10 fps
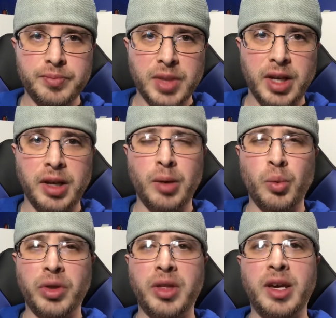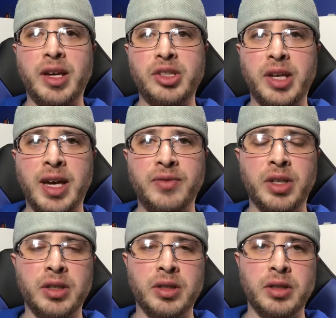and what they actually have
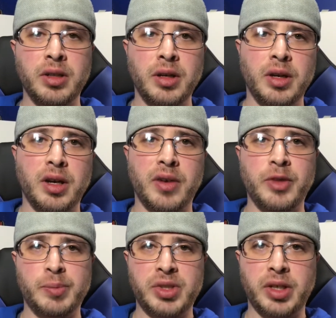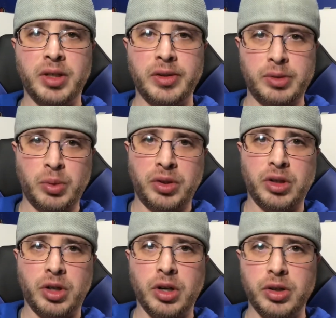done of themselves with their
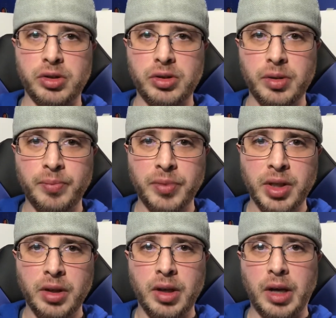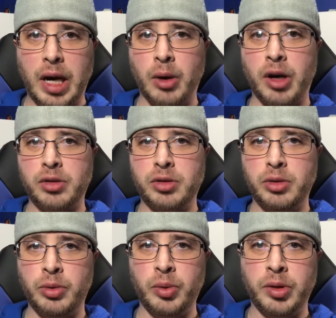cars. I
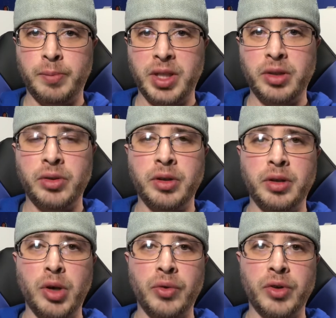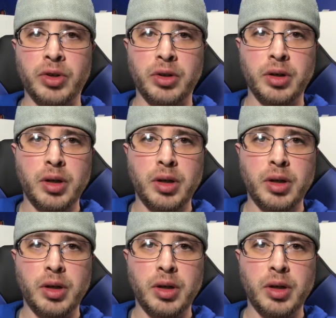also will be going over